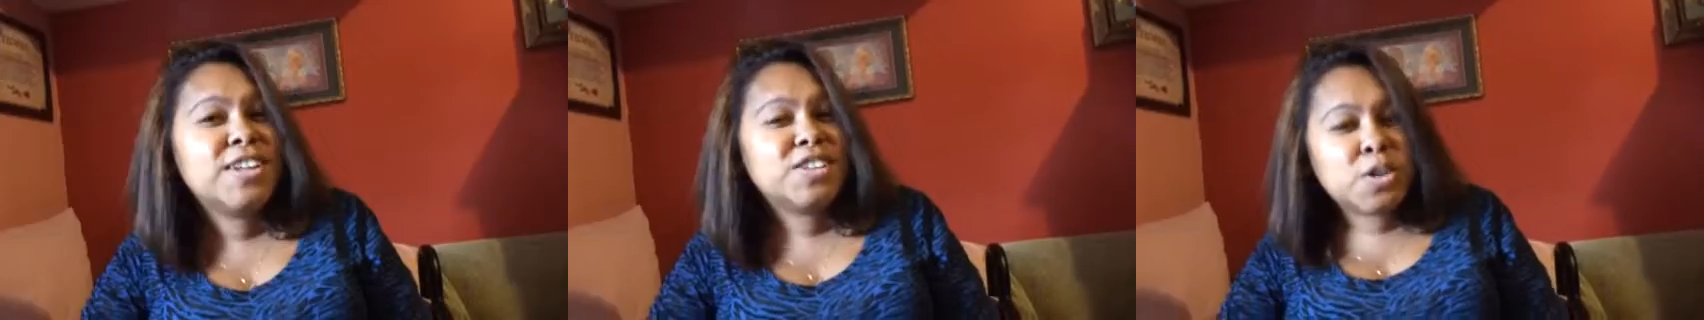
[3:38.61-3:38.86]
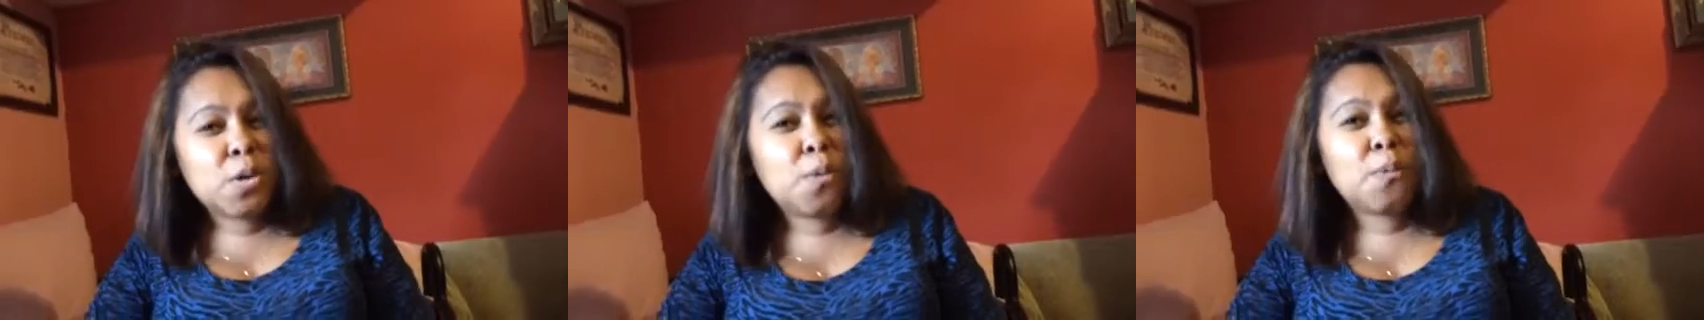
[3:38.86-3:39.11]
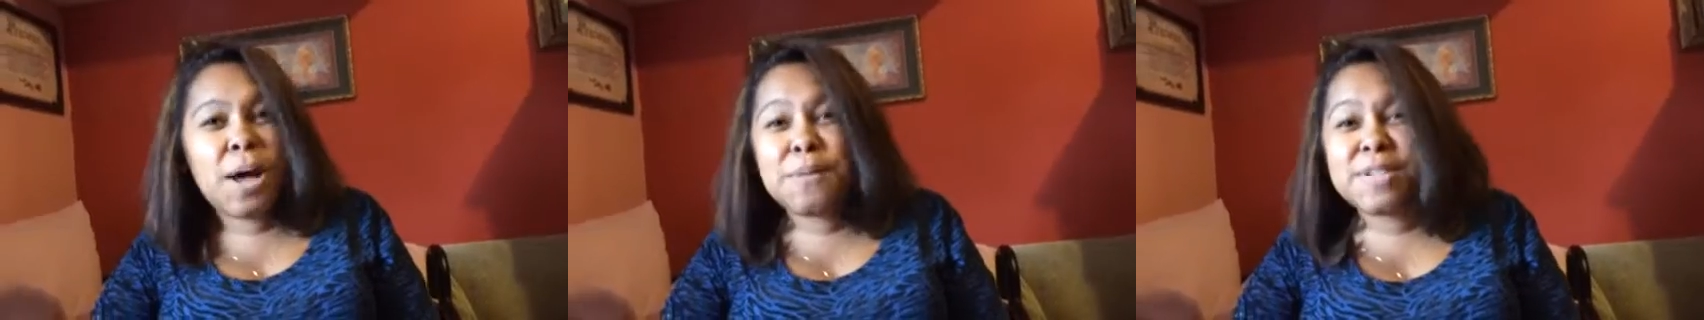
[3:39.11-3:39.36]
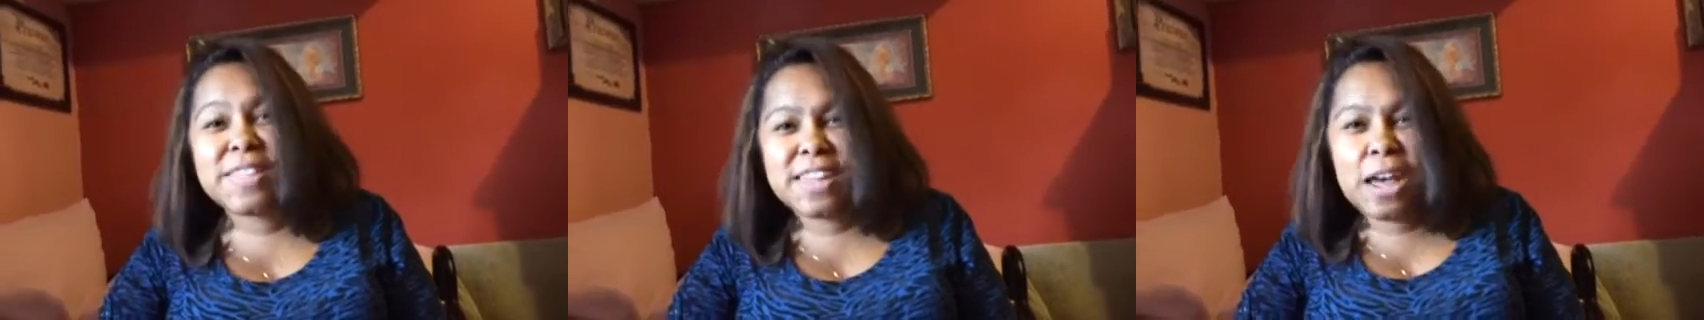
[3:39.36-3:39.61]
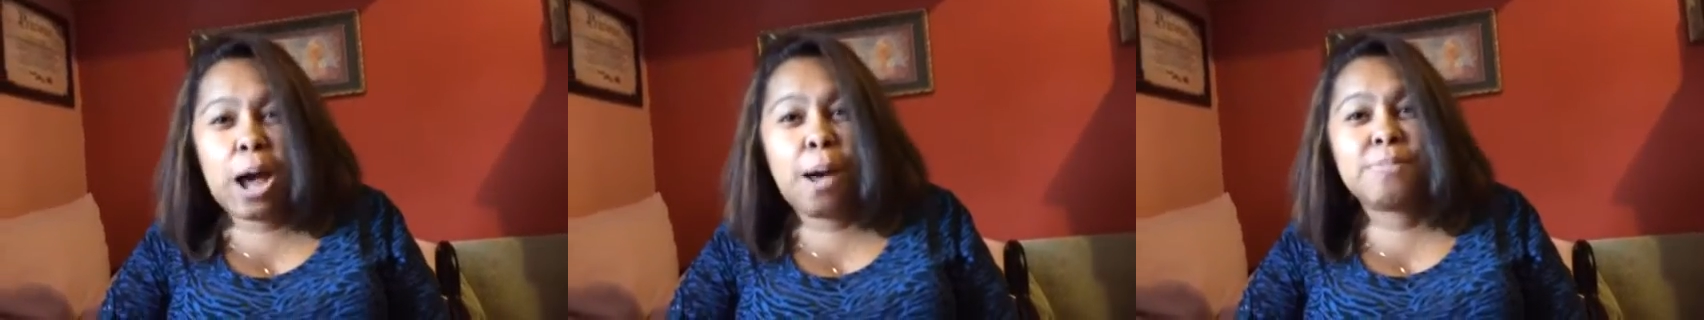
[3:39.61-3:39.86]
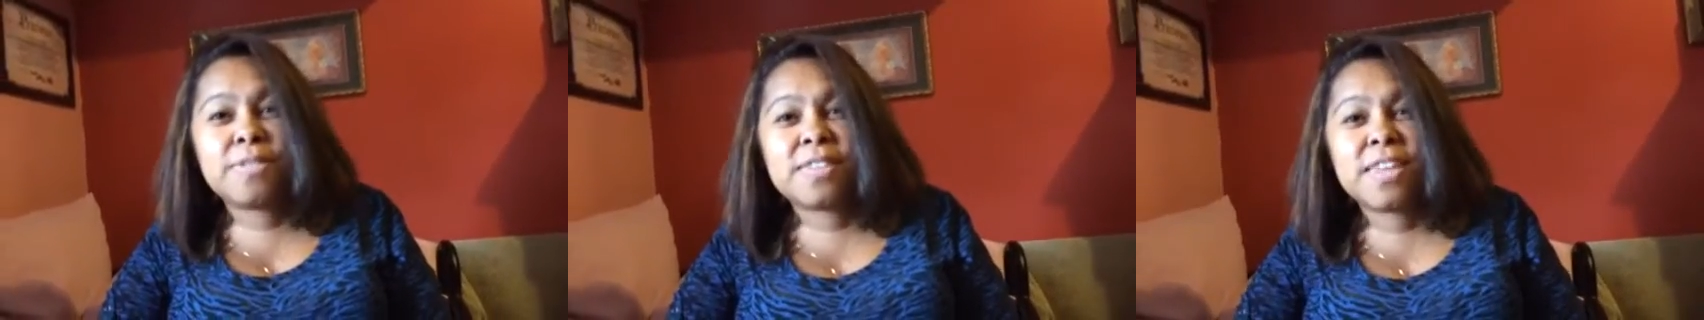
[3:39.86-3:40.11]
So why would the
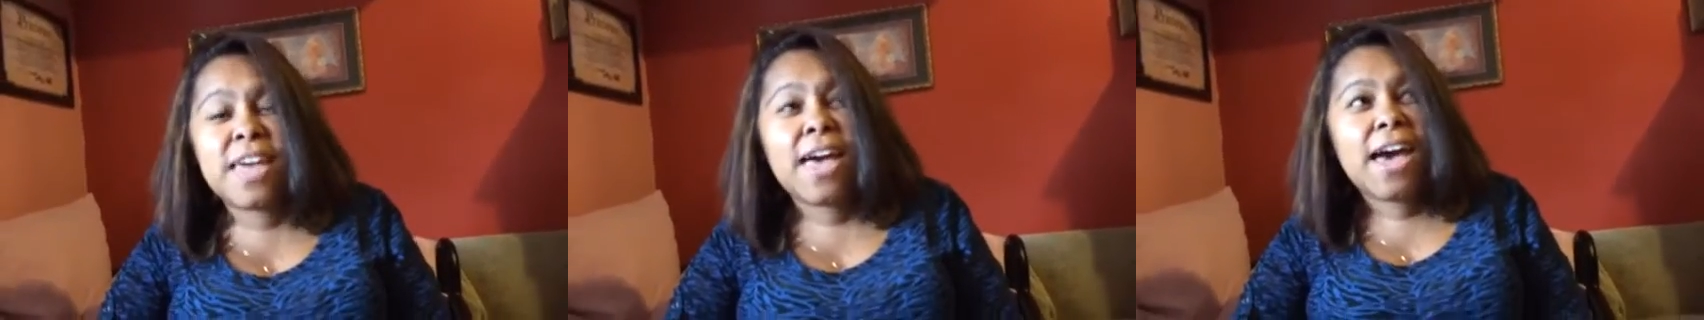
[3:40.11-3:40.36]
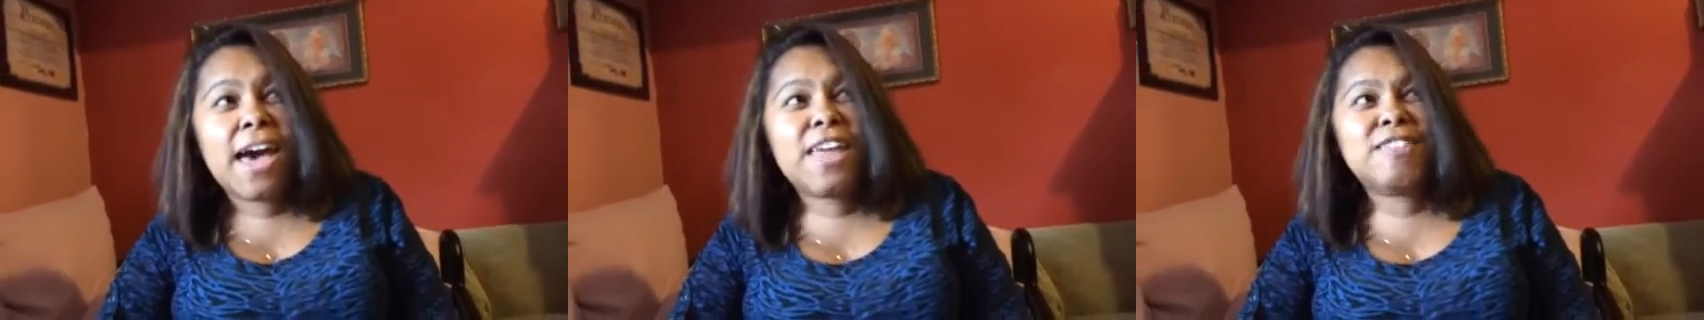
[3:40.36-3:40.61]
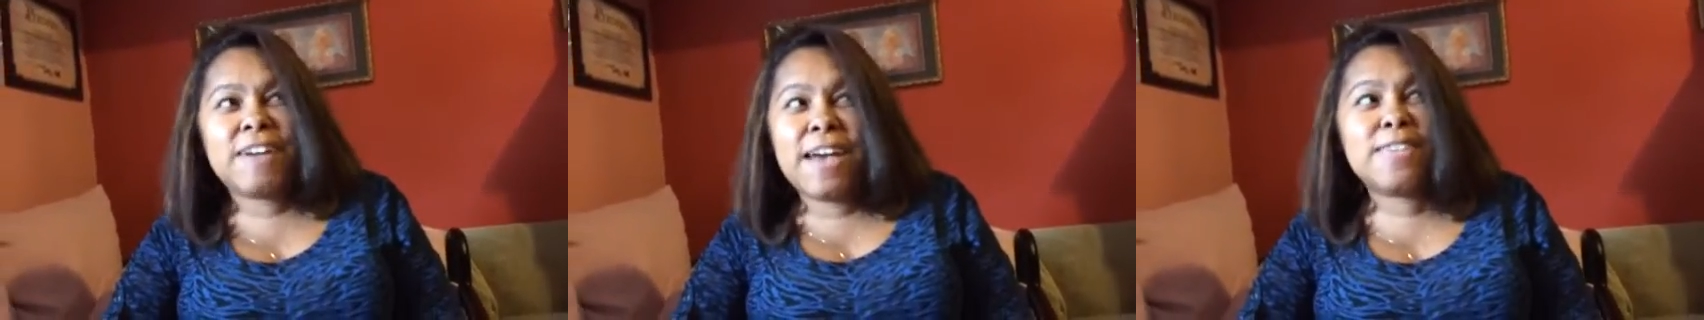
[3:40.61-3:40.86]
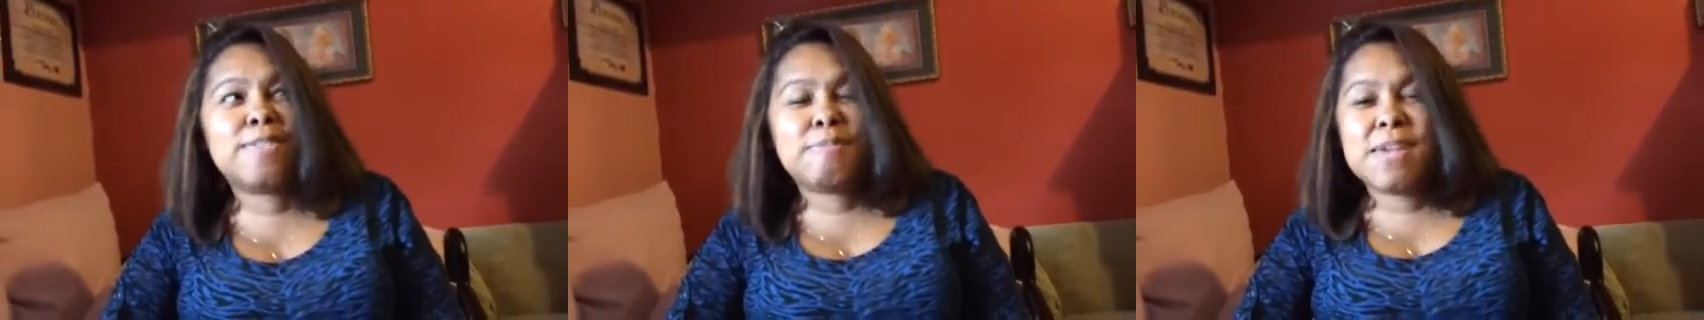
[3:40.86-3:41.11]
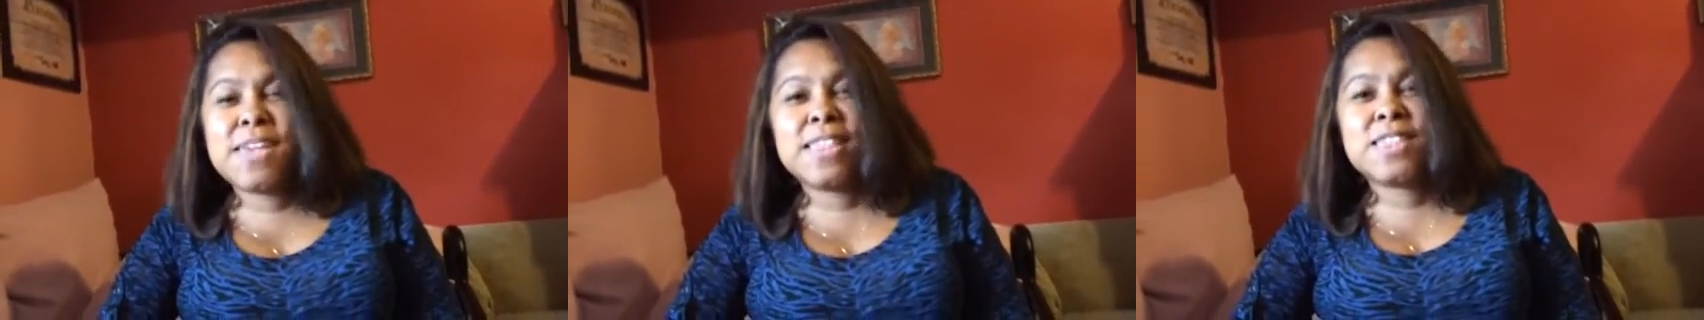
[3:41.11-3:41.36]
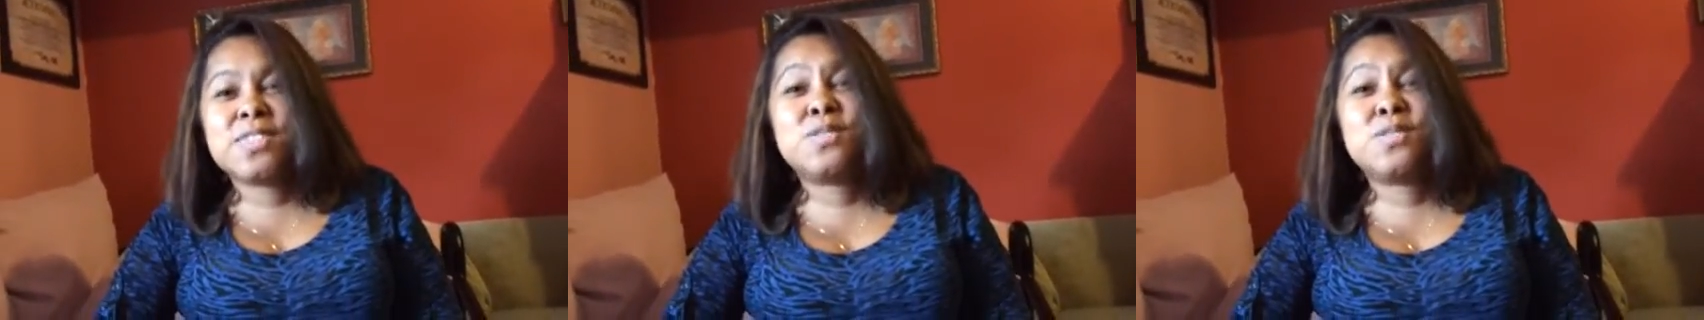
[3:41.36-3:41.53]
cops advise me